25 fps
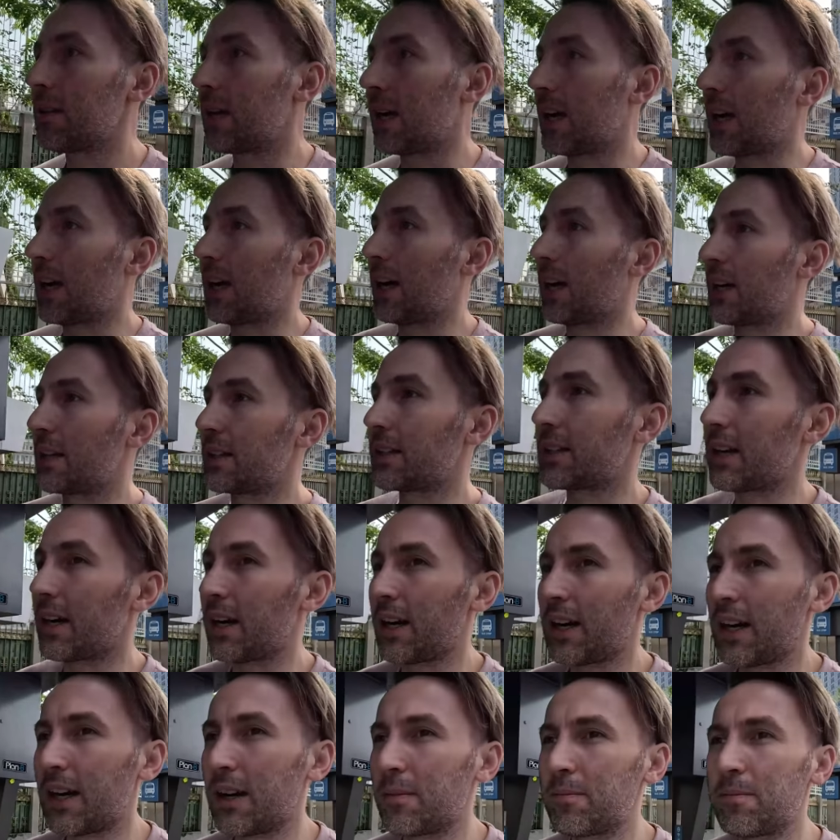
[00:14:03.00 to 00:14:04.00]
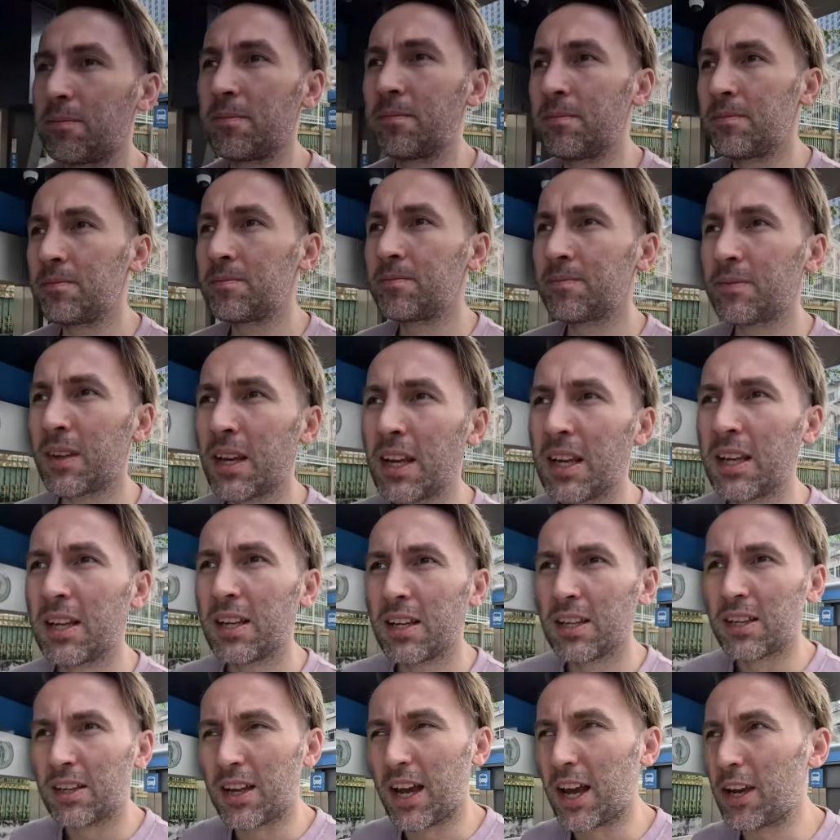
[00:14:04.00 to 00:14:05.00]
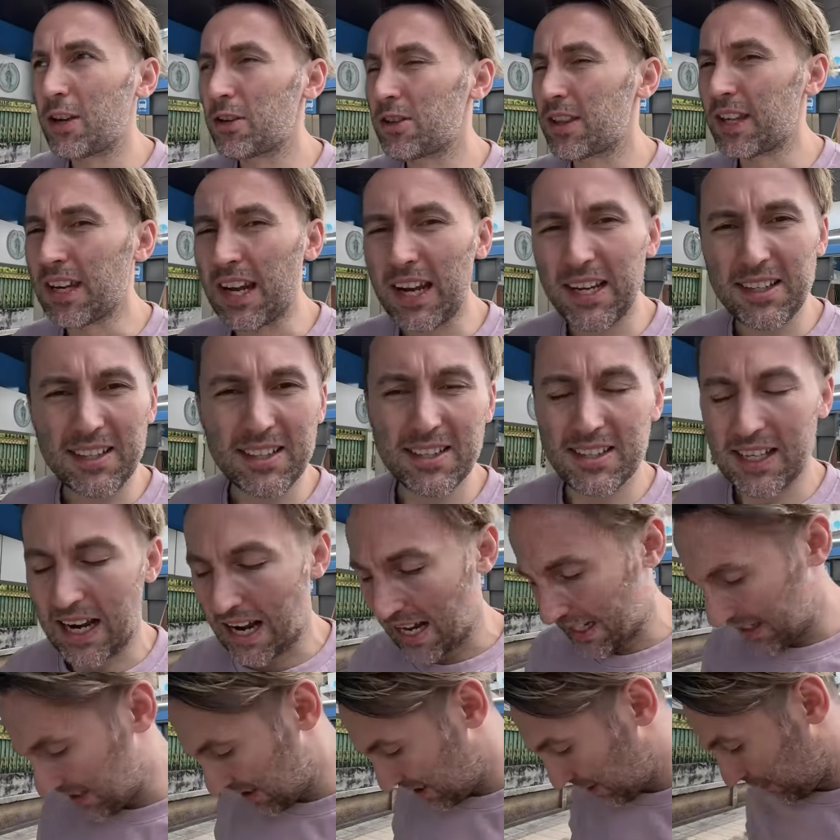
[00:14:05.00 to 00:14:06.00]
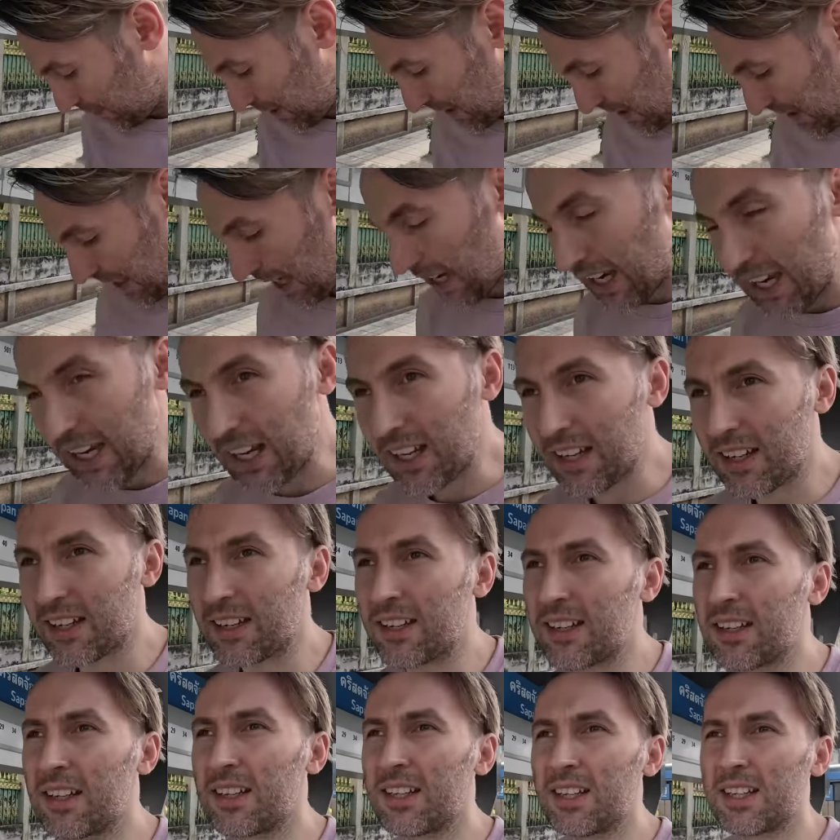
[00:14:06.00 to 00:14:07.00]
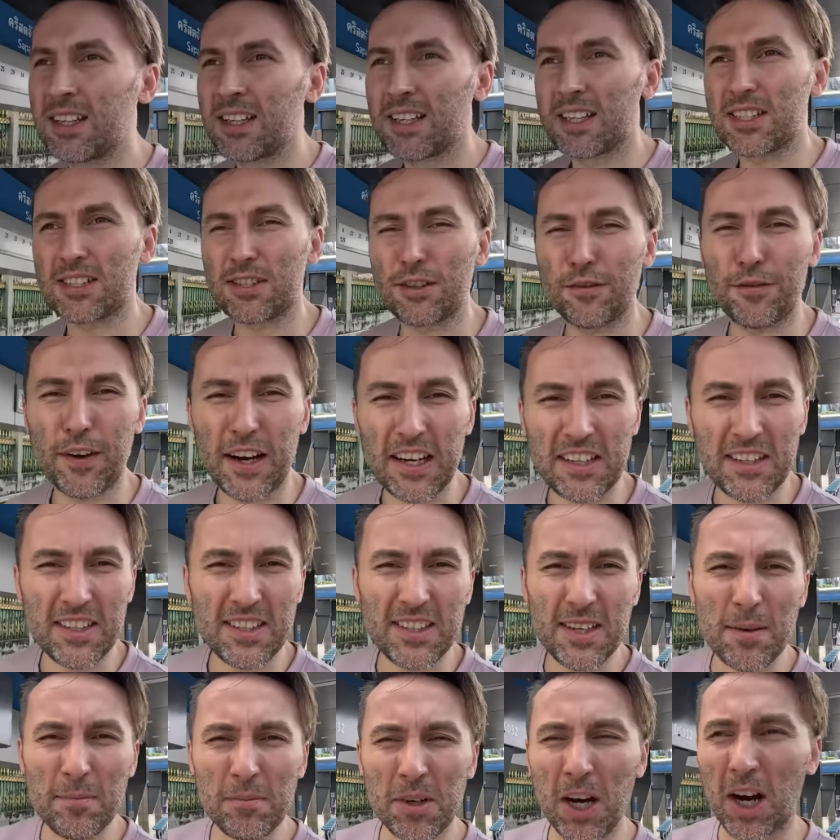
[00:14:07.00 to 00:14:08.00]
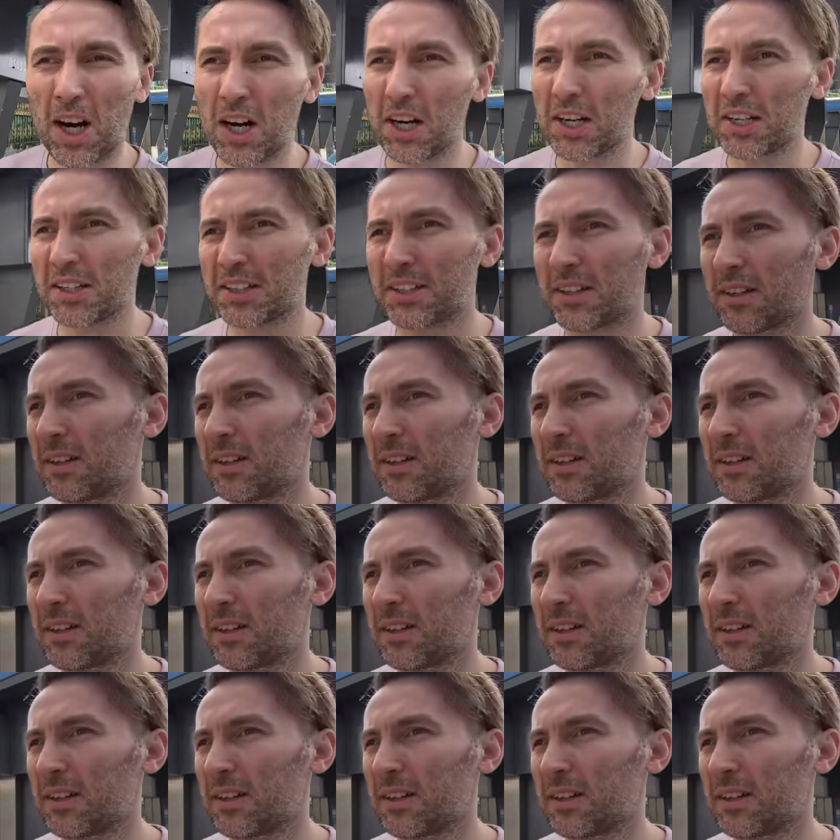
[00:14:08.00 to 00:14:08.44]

And um, now the next task of the day to find a SIM card.